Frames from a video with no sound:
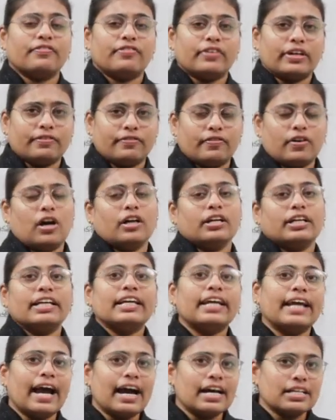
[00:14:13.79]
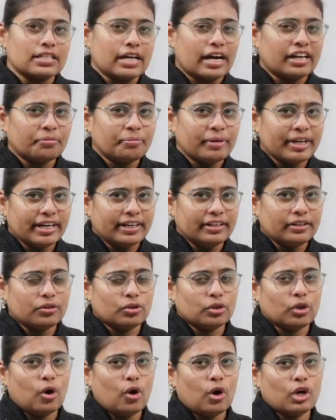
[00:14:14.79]
for what he has admitted into
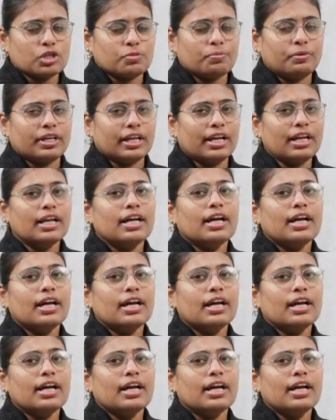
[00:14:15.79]
the hospital,